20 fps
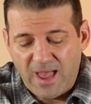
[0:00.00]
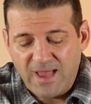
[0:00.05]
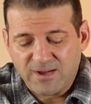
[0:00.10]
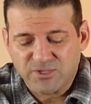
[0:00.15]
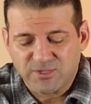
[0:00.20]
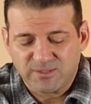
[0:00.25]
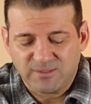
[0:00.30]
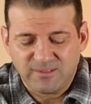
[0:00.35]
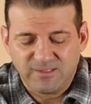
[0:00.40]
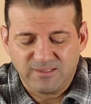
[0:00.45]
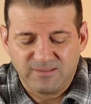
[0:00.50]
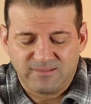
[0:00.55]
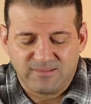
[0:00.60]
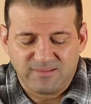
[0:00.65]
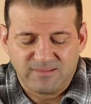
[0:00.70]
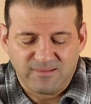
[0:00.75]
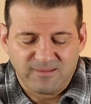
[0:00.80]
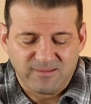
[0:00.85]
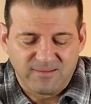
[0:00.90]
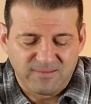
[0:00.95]
actually,
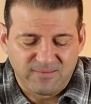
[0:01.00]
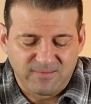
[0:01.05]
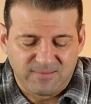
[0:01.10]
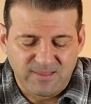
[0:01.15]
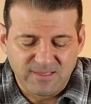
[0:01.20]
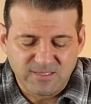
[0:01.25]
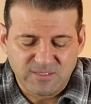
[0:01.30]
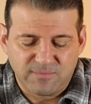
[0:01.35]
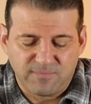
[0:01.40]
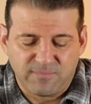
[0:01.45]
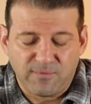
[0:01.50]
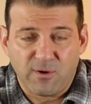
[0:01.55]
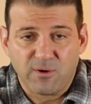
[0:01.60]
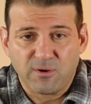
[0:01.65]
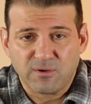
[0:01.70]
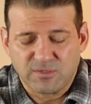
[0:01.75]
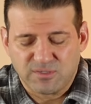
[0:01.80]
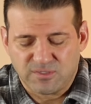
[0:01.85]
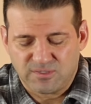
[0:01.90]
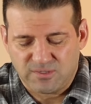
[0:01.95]
this
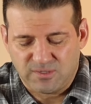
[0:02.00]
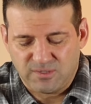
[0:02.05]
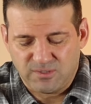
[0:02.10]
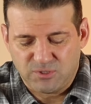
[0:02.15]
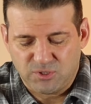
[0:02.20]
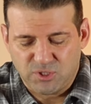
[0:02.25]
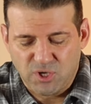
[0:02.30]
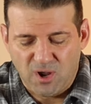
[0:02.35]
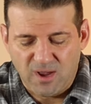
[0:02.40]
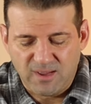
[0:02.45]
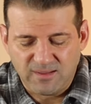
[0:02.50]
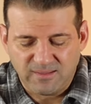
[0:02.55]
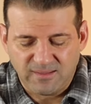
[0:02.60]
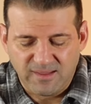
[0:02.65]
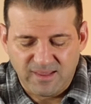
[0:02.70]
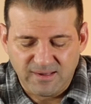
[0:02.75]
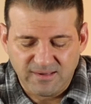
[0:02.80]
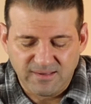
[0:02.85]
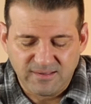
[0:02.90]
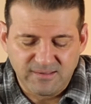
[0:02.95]
verse, John
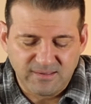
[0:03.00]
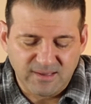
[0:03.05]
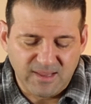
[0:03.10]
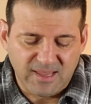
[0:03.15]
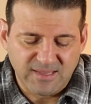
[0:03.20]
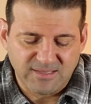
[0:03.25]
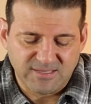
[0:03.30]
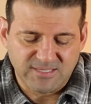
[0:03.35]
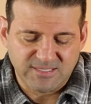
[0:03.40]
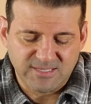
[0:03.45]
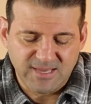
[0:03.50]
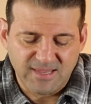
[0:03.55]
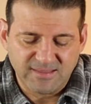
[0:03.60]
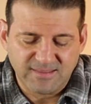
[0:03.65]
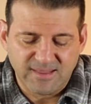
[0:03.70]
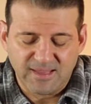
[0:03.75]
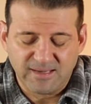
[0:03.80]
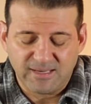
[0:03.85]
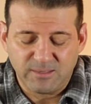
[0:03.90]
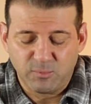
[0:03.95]
Lennon had said
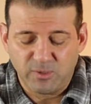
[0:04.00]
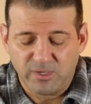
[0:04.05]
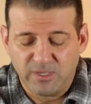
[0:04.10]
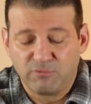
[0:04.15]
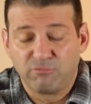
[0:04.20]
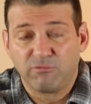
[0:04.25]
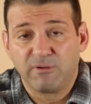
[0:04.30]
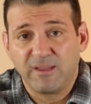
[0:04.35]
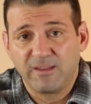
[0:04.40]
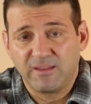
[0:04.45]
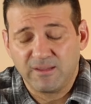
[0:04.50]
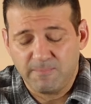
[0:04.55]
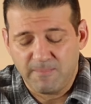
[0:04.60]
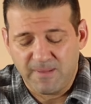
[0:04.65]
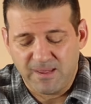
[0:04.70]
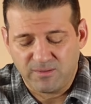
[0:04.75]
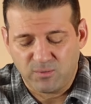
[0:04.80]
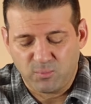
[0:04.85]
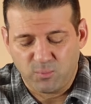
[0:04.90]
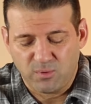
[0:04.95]
that what he really
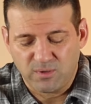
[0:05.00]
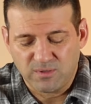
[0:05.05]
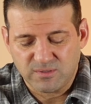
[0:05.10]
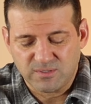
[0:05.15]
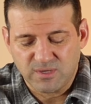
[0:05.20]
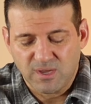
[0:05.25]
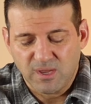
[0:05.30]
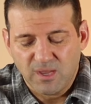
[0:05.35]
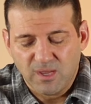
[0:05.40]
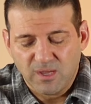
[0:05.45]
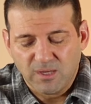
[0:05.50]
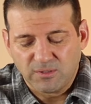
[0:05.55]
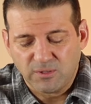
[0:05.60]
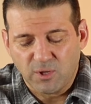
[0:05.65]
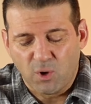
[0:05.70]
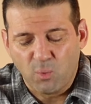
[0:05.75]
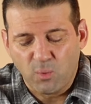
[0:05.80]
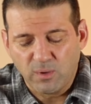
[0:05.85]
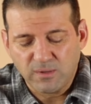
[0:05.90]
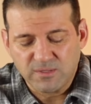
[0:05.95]
meant was,
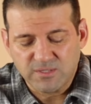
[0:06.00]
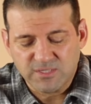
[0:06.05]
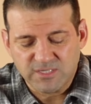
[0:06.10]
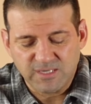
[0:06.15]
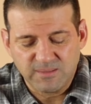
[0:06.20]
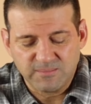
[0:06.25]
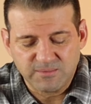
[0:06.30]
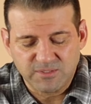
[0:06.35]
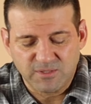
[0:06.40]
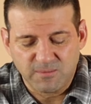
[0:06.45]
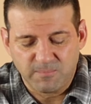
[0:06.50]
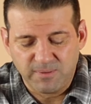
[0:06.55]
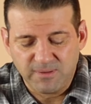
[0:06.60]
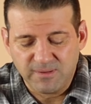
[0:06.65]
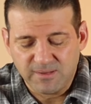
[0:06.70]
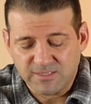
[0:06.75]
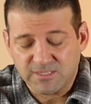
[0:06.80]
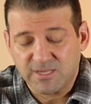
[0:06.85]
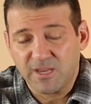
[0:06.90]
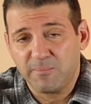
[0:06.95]
no one seems to
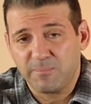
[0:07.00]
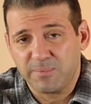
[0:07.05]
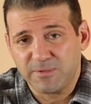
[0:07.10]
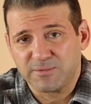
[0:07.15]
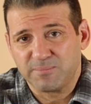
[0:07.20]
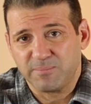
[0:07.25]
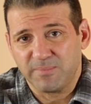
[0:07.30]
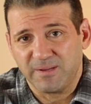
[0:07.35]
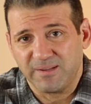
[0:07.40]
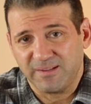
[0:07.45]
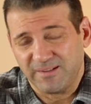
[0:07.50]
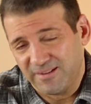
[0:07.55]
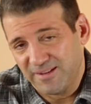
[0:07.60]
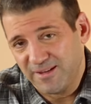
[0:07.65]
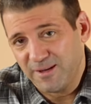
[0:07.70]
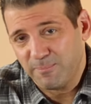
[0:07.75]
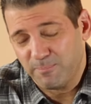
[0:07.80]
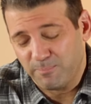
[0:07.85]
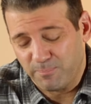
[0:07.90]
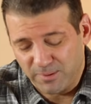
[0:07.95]
be as hip as me.
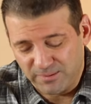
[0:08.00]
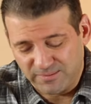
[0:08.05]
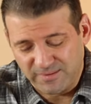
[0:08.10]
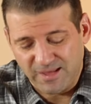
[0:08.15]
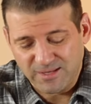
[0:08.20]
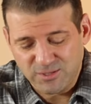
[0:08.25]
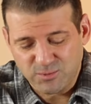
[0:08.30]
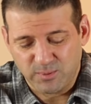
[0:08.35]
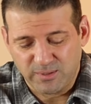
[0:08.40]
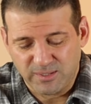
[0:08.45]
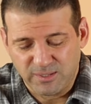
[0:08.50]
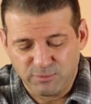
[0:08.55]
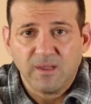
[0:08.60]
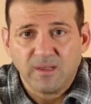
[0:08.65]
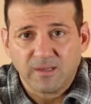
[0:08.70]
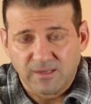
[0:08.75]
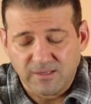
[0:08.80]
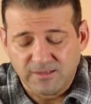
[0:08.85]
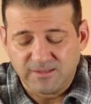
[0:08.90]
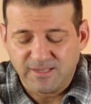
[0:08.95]
But that's what he...
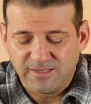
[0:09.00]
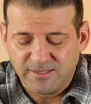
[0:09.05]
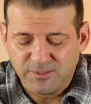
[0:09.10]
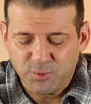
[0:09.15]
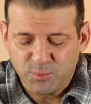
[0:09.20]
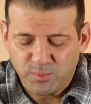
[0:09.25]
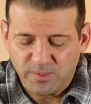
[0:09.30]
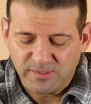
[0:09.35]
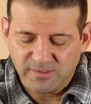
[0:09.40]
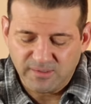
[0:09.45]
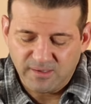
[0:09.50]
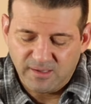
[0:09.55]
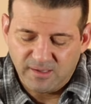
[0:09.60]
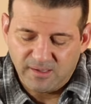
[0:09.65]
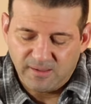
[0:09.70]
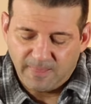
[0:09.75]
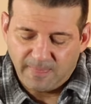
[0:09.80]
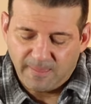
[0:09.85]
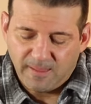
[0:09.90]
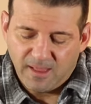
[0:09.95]
Continuing,
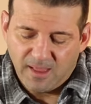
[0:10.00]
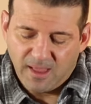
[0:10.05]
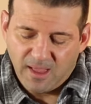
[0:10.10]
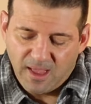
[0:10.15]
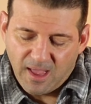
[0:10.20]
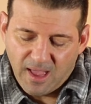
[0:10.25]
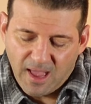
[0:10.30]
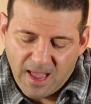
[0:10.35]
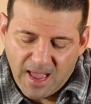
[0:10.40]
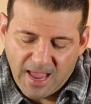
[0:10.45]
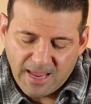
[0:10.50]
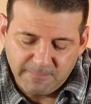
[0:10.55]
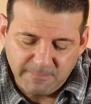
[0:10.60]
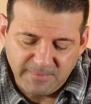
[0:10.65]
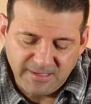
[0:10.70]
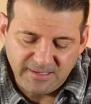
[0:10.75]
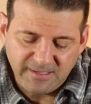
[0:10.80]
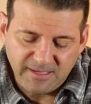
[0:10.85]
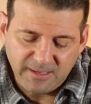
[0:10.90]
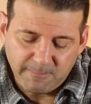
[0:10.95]
I
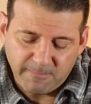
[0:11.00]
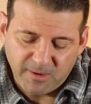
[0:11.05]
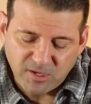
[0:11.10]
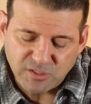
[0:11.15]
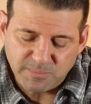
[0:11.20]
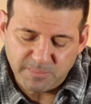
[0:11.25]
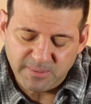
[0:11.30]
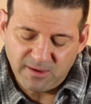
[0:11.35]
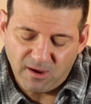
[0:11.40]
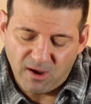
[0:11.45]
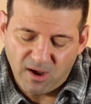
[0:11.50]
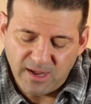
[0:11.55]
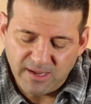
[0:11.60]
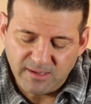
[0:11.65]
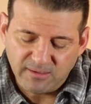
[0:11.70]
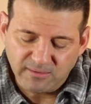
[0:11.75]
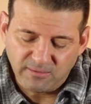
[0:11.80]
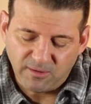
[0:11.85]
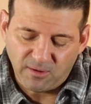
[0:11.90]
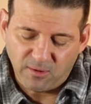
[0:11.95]
mean, it must be high
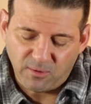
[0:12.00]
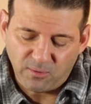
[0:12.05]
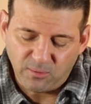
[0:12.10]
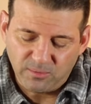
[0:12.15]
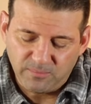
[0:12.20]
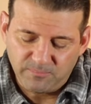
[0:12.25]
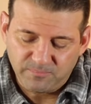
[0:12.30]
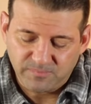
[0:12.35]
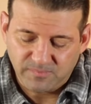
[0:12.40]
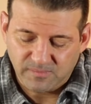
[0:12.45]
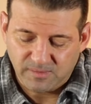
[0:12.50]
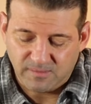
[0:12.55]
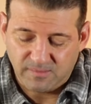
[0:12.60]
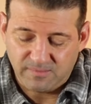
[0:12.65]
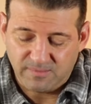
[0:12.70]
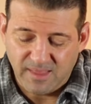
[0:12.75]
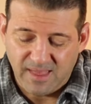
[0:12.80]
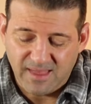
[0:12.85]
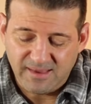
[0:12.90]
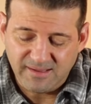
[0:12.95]
or low.
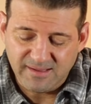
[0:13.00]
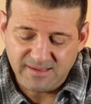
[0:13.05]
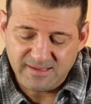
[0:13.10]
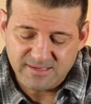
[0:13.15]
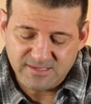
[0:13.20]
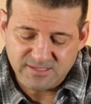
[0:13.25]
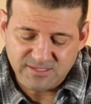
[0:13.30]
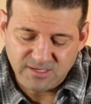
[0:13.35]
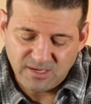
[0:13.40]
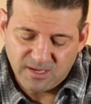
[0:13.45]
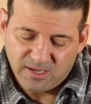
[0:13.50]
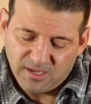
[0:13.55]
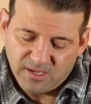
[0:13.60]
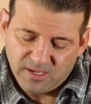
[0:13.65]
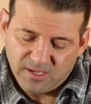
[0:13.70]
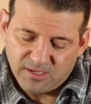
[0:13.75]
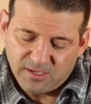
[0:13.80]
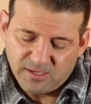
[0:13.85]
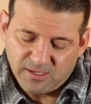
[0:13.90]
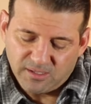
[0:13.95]
That is,
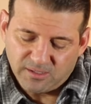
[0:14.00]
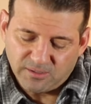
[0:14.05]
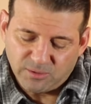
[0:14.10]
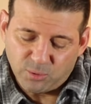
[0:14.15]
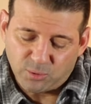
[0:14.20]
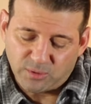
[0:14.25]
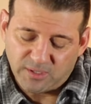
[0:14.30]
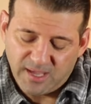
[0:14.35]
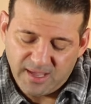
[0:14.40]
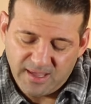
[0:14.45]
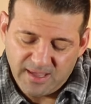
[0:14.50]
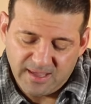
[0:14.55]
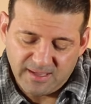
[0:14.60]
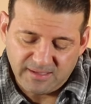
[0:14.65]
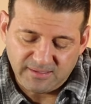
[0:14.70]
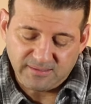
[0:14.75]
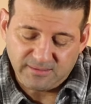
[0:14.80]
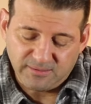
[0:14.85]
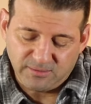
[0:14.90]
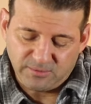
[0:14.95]
you
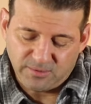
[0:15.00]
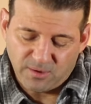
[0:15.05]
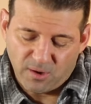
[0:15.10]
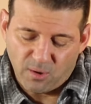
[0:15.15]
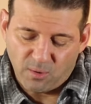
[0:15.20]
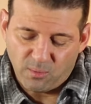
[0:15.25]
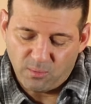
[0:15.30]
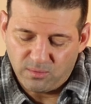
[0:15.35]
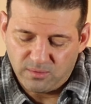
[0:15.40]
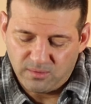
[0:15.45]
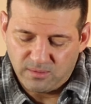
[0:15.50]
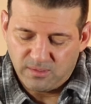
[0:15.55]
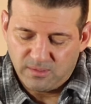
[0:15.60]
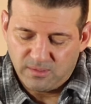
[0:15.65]
can't, you know,